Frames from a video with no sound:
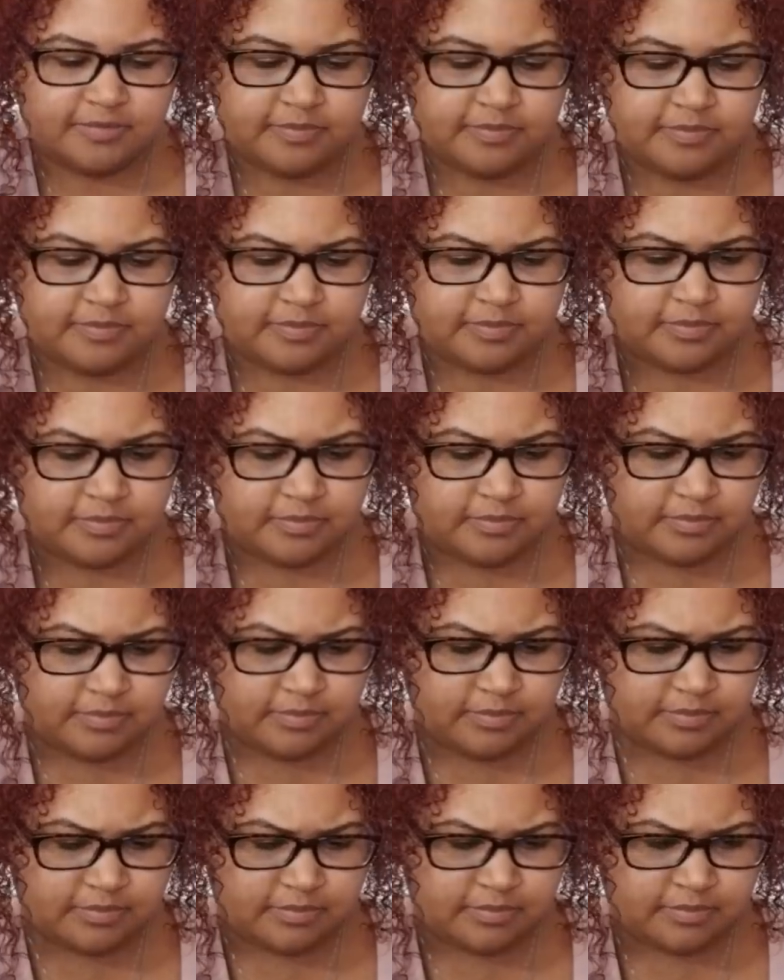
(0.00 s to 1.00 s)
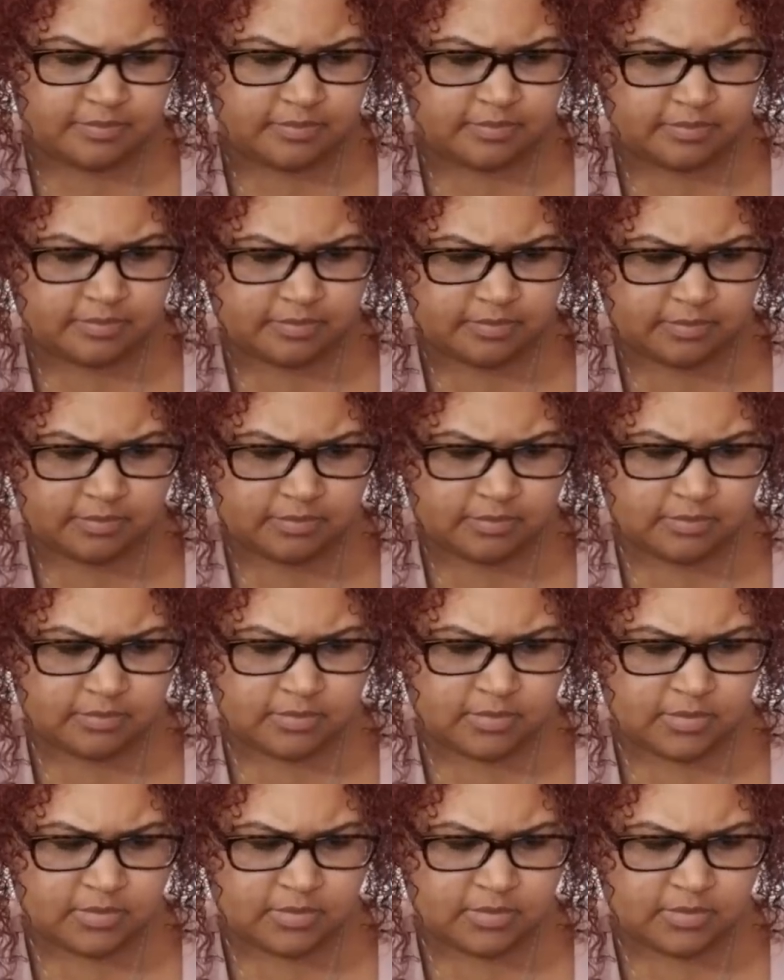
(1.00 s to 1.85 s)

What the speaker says: Nothing is said.